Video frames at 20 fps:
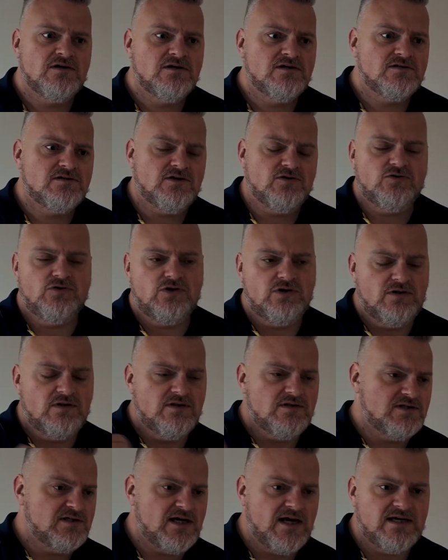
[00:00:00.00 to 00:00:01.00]
So
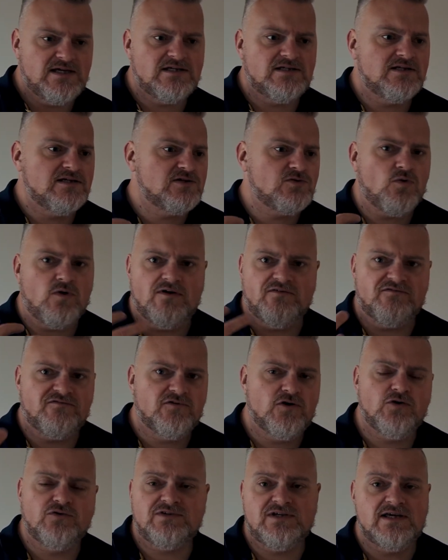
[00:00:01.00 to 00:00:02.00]
the taste is quite
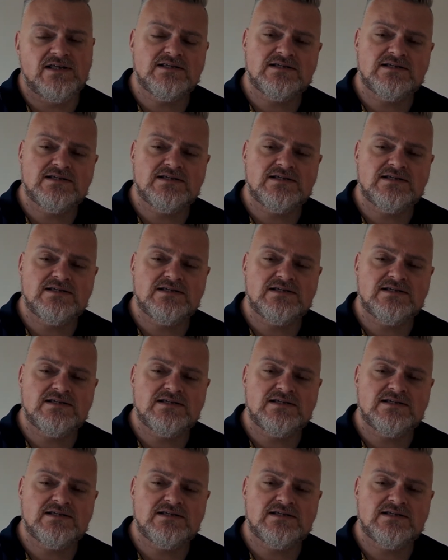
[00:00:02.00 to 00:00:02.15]
fruity,